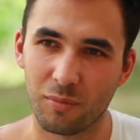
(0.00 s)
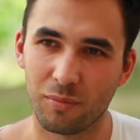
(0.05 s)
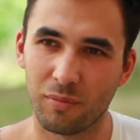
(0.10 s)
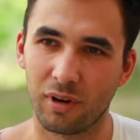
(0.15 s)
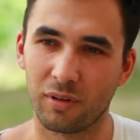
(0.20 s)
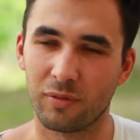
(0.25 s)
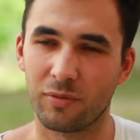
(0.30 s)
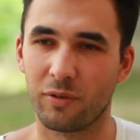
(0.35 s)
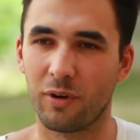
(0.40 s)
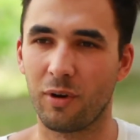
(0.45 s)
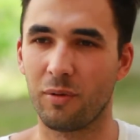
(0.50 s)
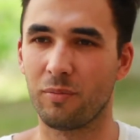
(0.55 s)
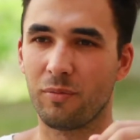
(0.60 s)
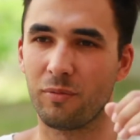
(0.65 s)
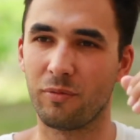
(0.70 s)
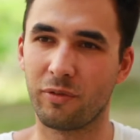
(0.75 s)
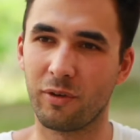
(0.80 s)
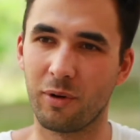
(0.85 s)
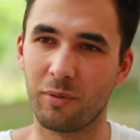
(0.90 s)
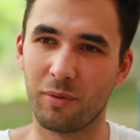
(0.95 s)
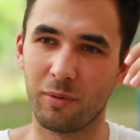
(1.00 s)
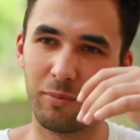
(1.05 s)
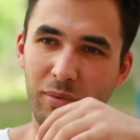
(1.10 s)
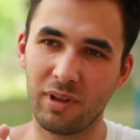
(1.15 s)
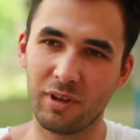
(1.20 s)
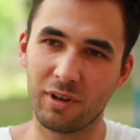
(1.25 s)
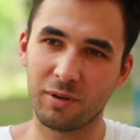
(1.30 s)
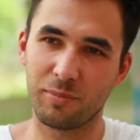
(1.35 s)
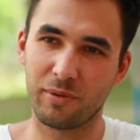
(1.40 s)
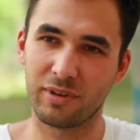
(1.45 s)
But from a
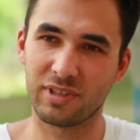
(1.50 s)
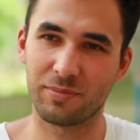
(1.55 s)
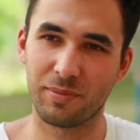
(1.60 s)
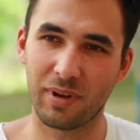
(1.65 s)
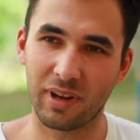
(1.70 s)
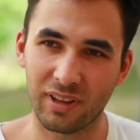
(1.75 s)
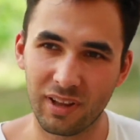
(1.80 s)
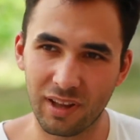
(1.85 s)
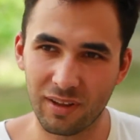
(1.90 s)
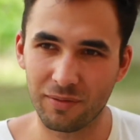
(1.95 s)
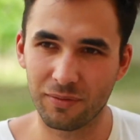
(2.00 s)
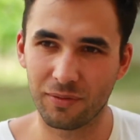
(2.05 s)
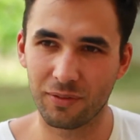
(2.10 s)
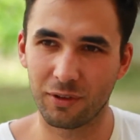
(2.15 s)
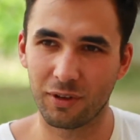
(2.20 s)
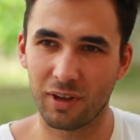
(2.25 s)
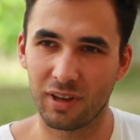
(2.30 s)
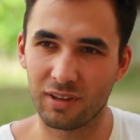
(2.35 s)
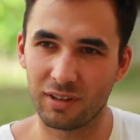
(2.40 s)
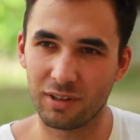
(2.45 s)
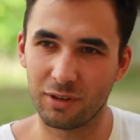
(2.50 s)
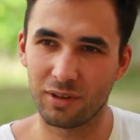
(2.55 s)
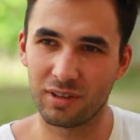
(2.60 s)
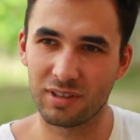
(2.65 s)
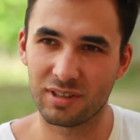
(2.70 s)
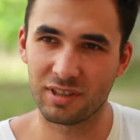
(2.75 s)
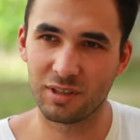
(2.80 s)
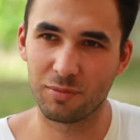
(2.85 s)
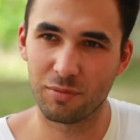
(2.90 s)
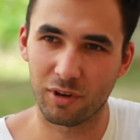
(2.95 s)
bigger perspective, you
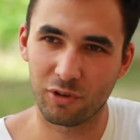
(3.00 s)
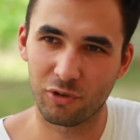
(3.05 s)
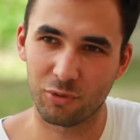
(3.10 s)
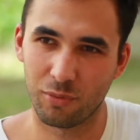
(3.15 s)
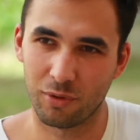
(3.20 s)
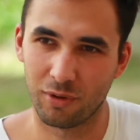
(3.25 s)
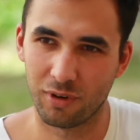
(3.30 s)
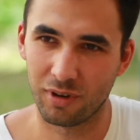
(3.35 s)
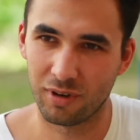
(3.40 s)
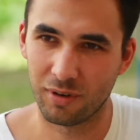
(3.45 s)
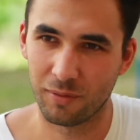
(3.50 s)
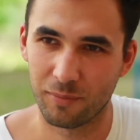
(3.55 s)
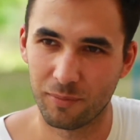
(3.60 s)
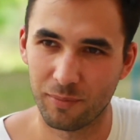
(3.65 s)
can see much more.